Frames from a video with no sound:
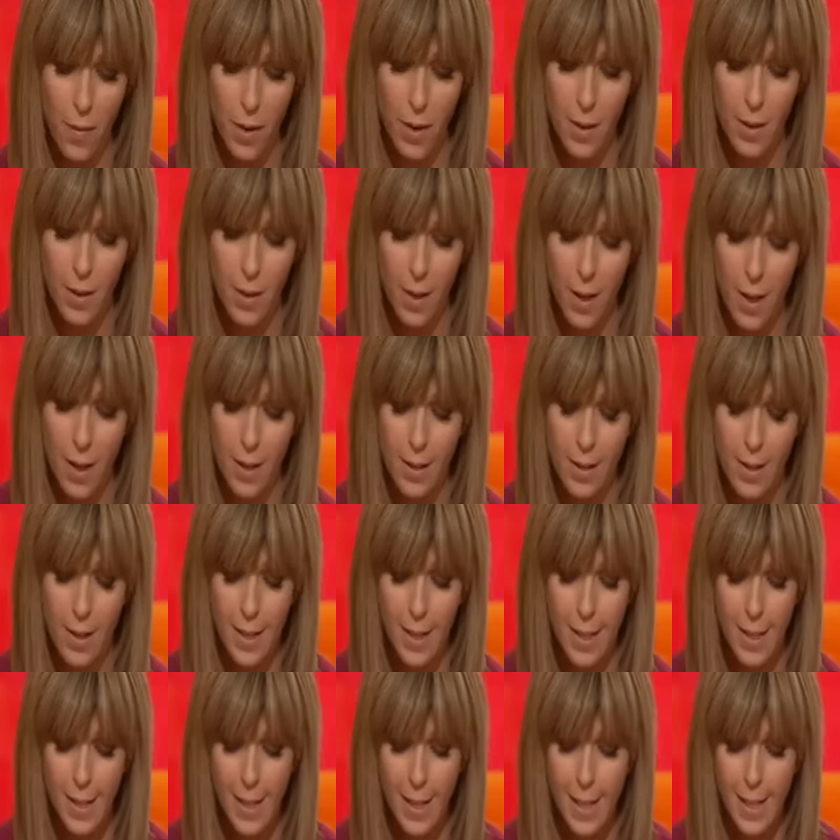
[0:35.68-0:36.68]
very sad.
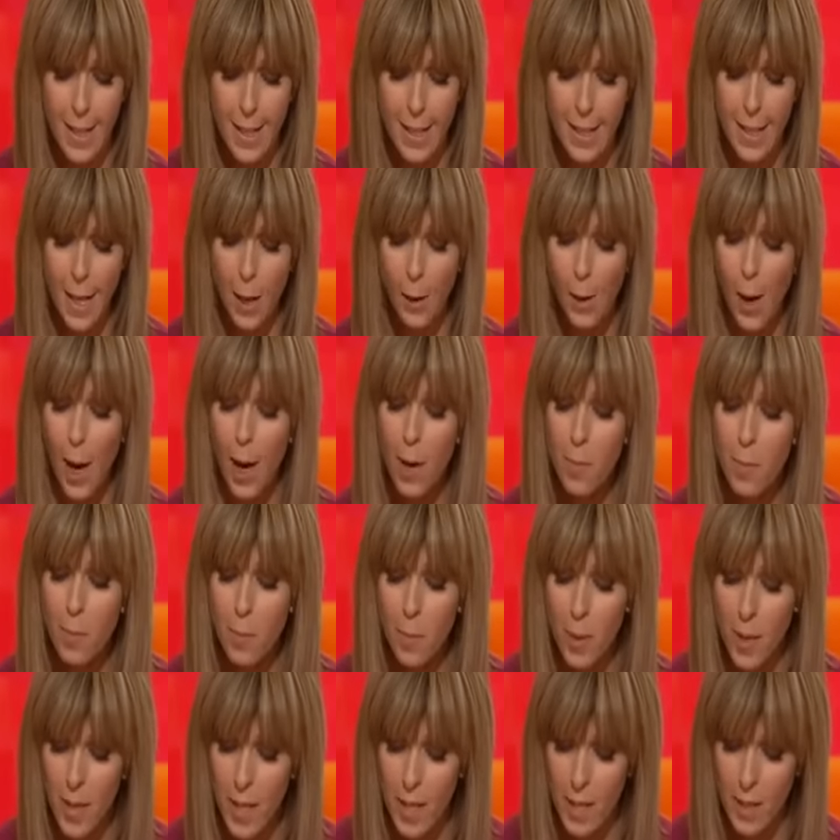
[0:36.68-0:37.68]
Now
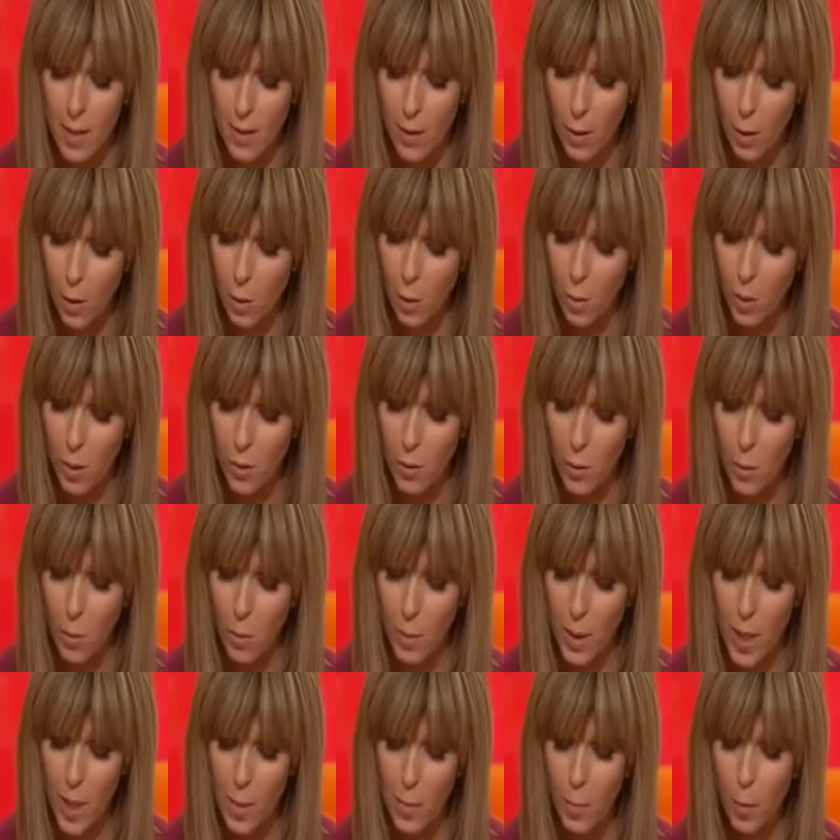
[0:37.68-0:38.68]
MPs are calling for
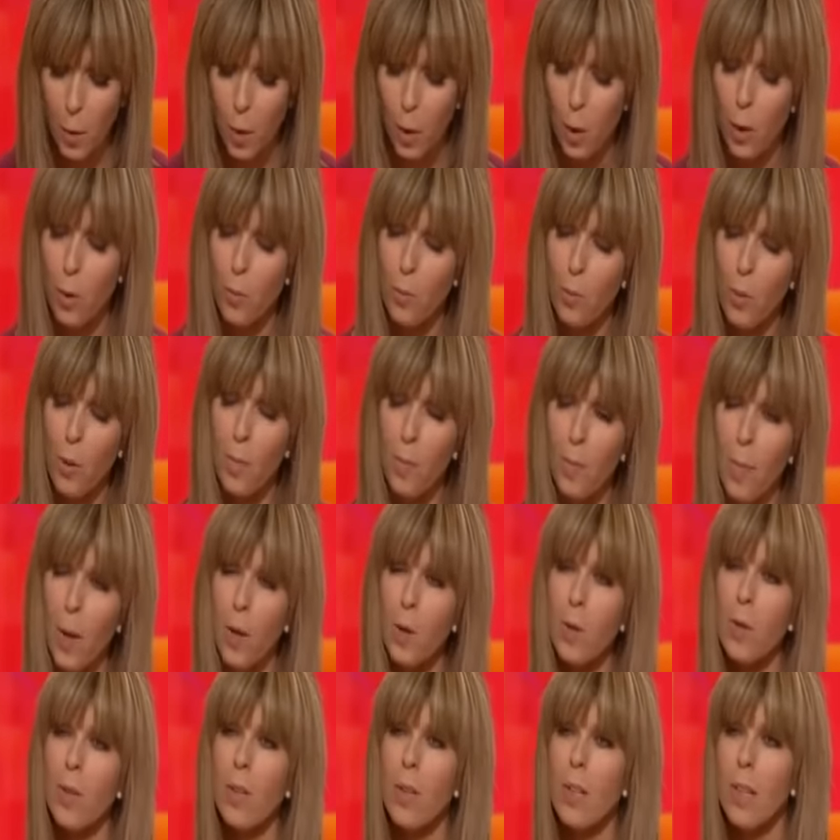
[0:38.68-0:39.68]
people who
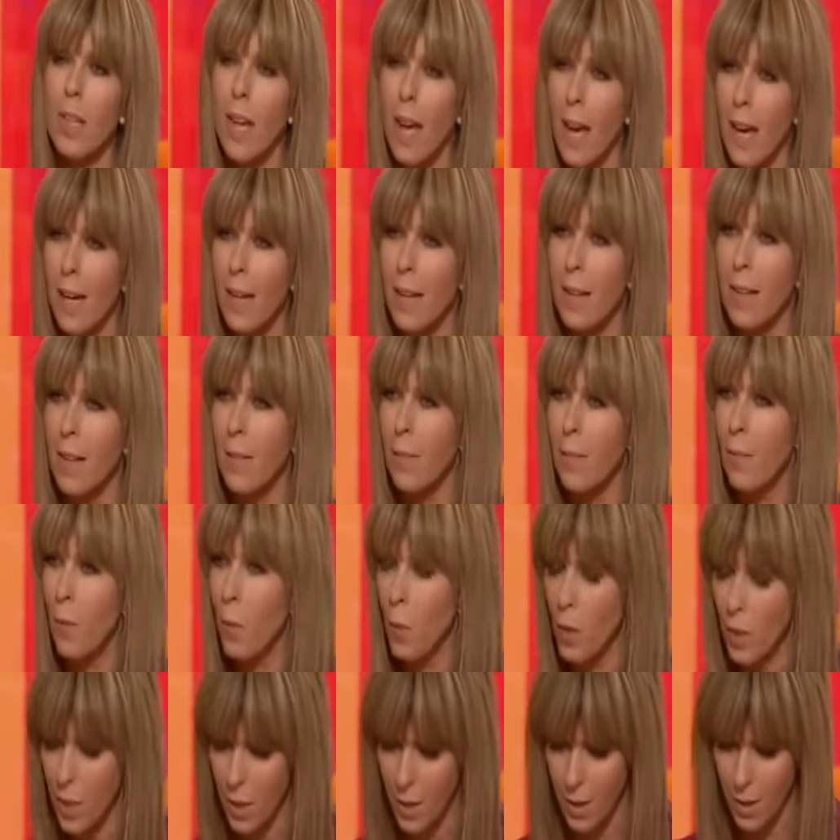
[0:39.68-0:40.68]
promote tax
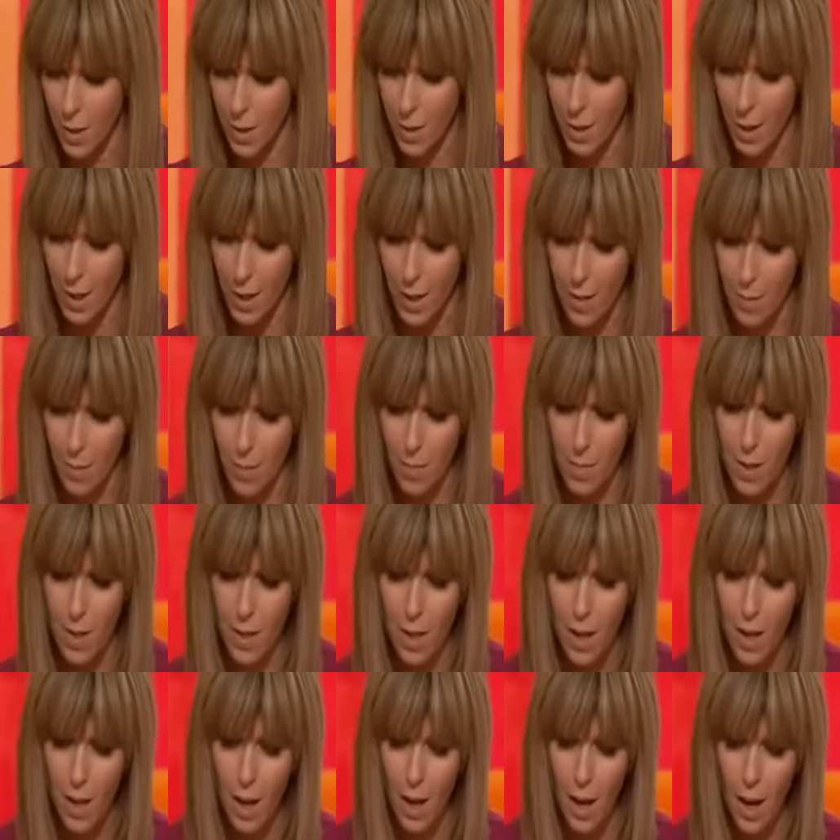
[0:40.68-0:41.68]
avoidance
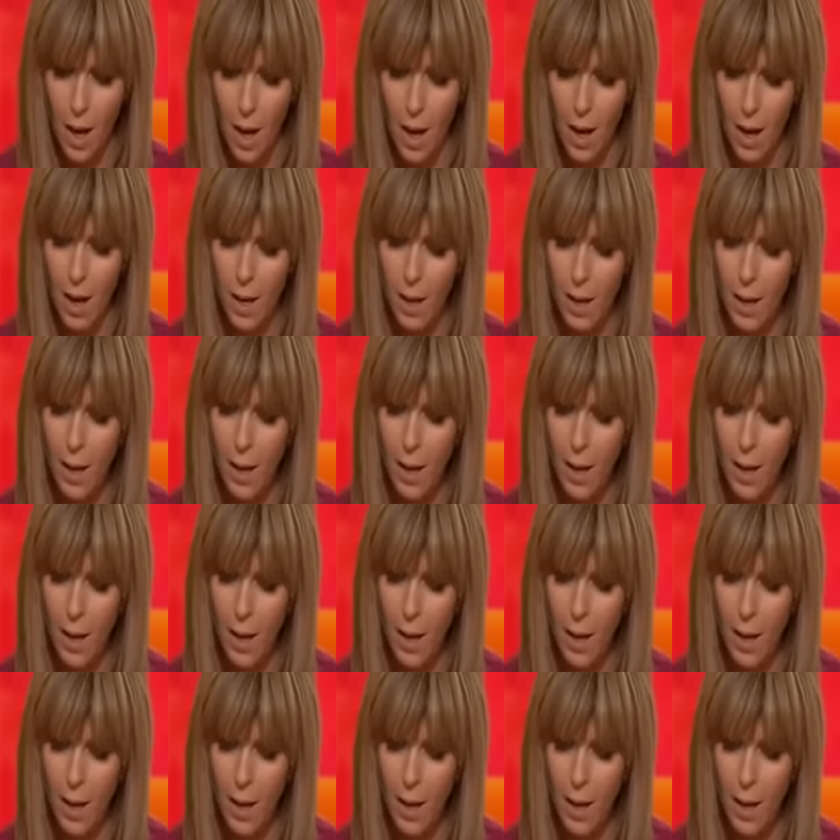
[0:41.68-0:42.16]
schemes uh,